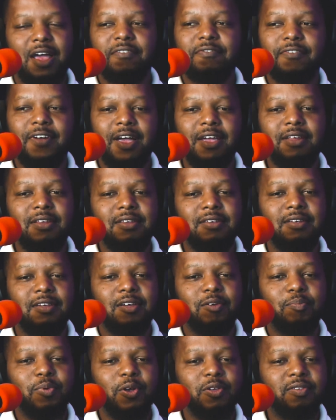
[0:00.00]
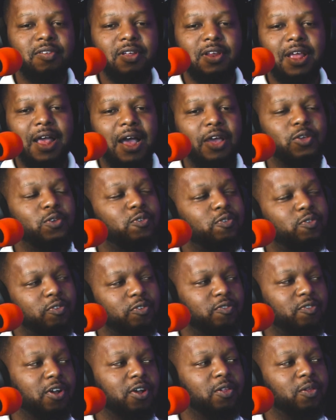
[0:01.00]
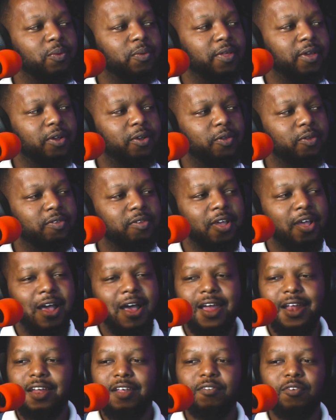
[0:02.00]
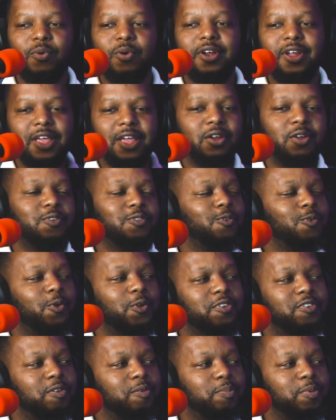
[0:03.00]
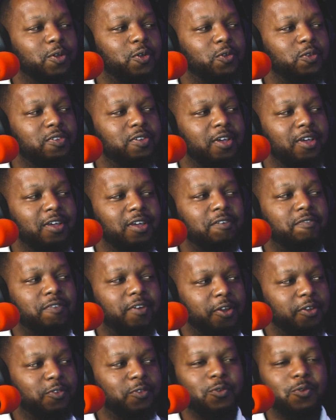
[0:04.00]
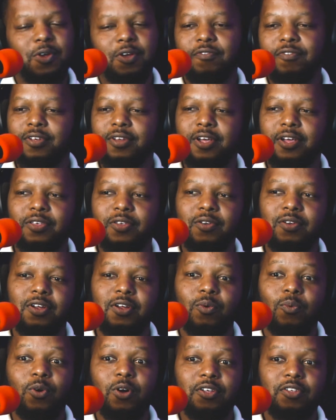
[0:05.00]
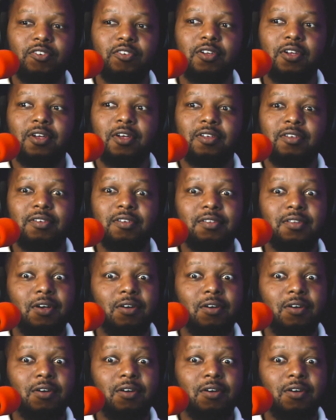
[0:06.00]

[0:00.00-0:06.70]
I find, personally, I used to struggle with that because I never want to get into worship, because if I do, I feel like you're going to watch just